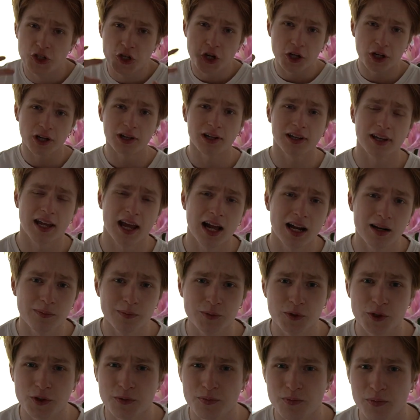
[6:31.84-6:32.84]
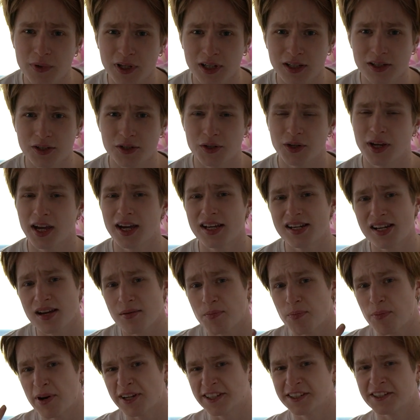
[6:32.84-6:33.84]
Journaling helped me to get a
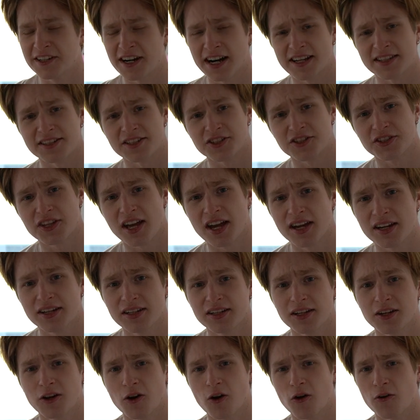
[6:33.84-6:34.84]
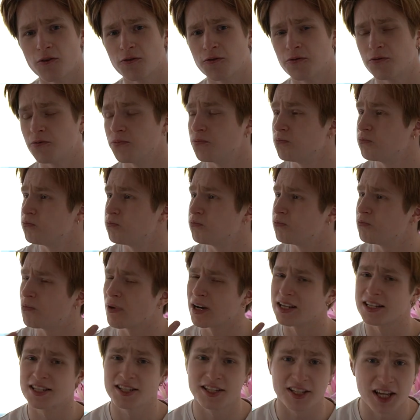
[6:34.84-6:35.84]
better understanding of
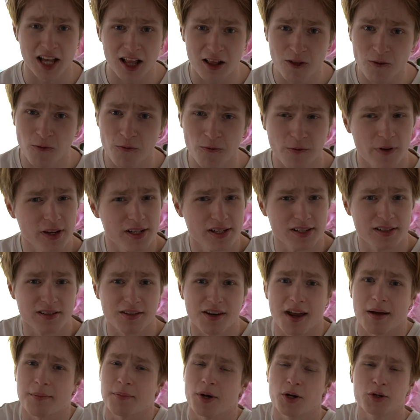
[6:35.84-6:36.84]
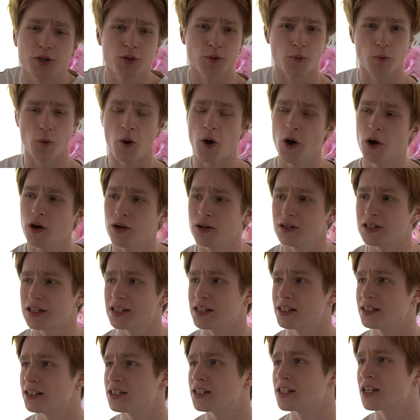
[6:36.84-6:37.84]
myself and about the world,
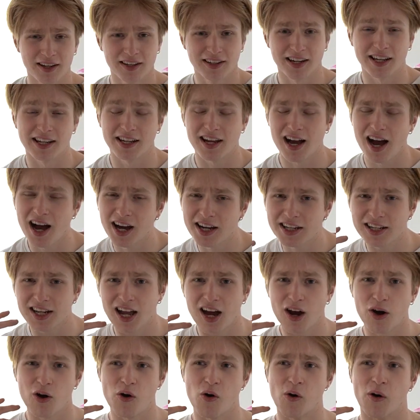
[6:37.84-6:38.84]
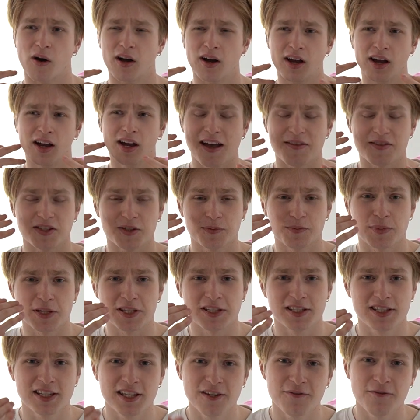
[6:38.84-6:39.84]
and like I now have
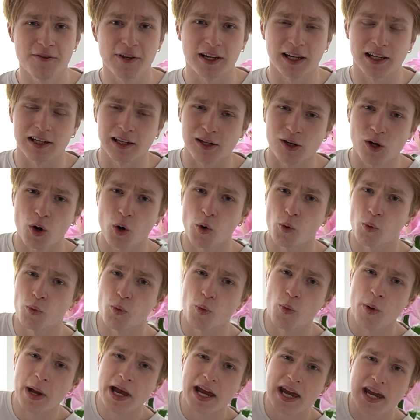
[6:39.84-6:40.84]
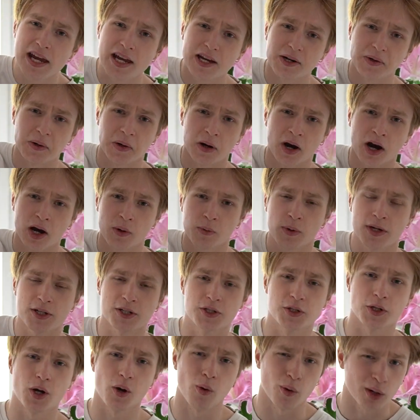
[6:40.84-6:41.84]
specifically know where I
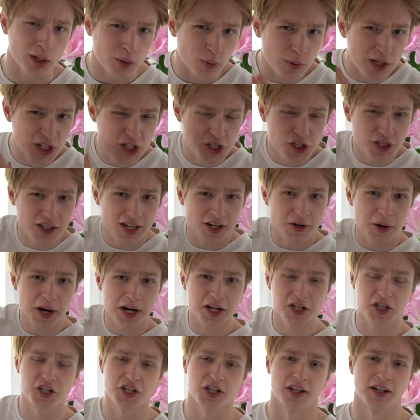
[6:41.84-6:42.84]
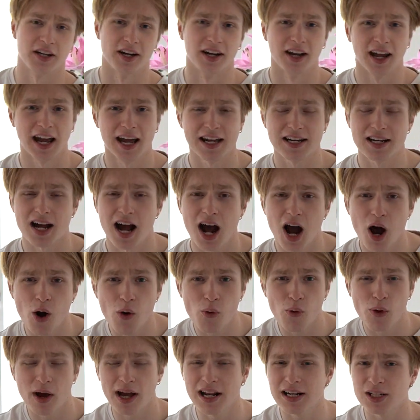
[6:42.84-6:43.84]
want to go, in which direction, and
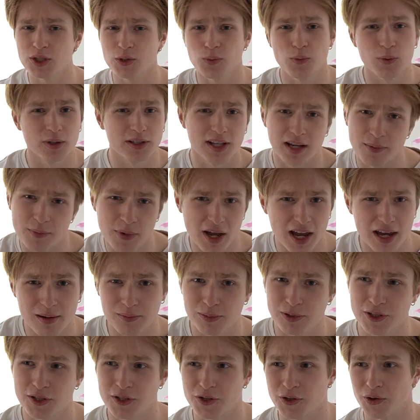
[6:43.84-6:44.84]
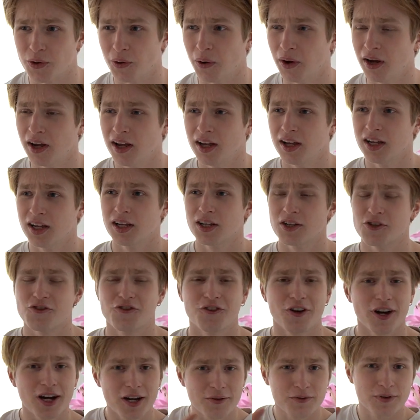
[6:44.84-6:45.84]
how else would I be able to
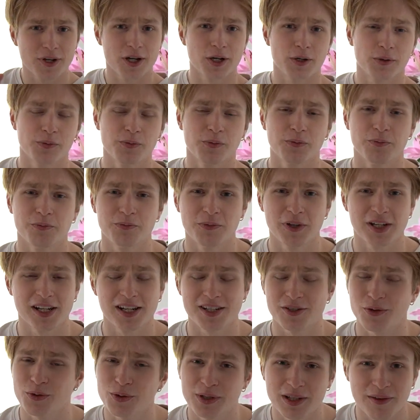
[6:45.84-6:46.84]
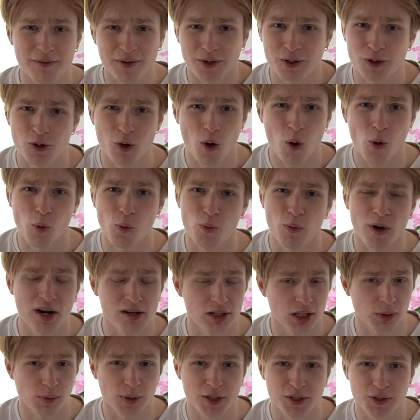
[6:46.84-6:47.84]
thrive there when I don't even know
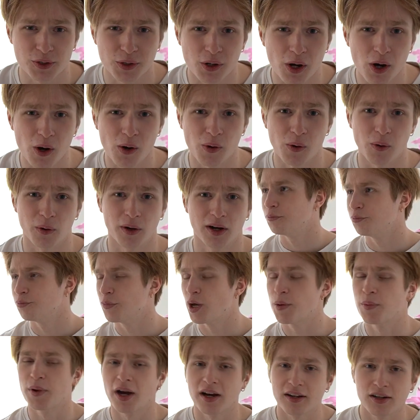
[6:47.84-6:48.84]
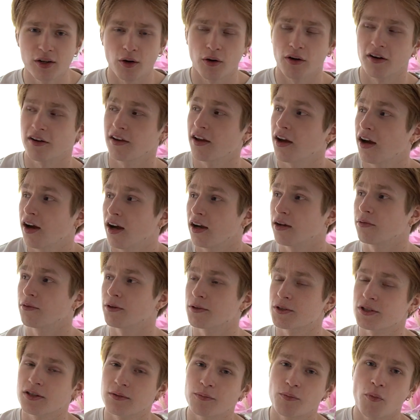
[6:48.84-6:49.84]
where I want to go. Maybe I know, yeah, I
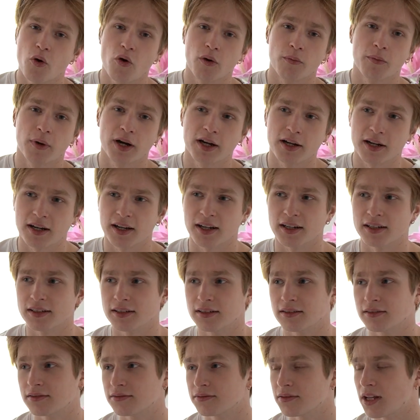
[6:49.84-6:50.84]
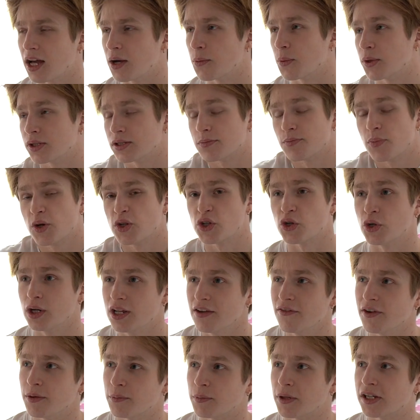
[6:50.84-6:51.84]
want some more money and I want a better
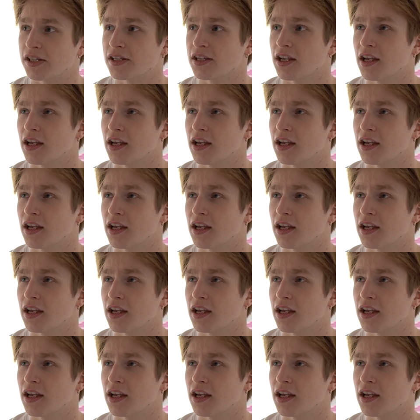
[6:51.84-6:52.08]
living, but